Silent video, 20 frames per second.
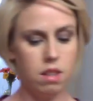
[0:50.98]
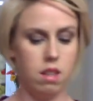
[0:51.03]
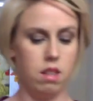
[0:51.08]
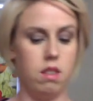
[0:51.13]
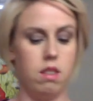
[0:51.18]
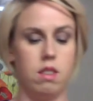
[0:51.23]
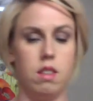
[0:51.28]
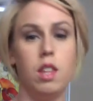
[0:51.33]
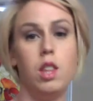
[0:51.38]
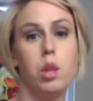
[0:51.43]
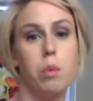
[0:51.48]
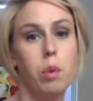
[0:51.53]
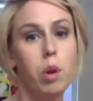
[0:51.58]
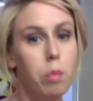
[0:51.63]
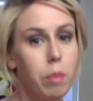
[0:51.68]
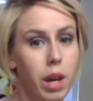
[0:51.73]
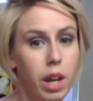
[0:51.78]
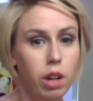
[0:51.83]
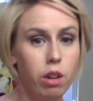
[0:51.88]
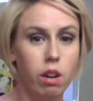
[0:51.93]
and seen the
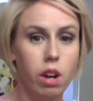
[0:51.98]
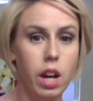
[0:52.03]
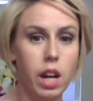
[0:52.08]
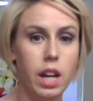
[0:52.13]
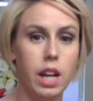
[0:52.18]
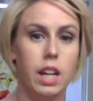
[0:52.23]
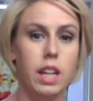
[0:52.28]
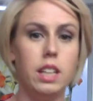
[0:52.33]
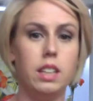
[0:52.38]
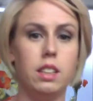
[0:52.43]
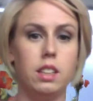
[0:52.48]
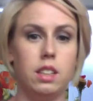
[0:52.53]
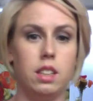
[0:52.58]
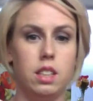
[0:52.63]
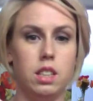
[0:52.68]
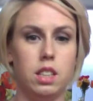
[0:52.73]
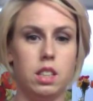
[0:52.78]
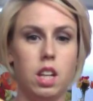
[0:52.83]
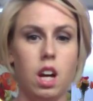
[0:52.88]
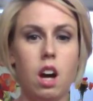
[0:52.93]
mermaid craze, it's
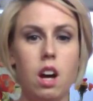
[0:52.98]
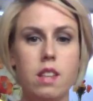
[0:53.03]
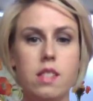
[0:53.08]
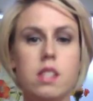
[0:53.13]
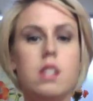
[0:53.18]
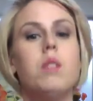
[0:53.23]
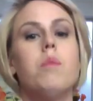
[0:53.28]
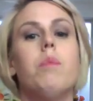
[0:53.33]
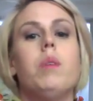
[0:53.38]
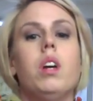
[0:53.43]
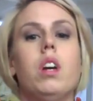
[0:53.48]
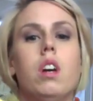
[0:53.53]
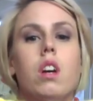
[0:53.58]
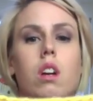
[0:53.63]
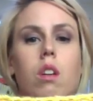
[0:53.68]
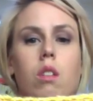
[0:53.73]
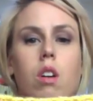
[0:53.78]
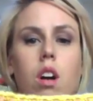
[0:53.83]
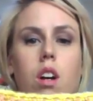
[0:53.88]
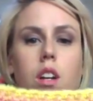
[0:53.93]
this awesome
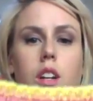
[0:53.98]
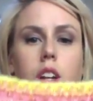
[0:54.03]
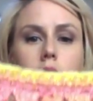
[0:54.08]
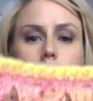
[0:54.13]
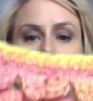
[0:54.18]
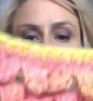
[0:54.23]
crocodile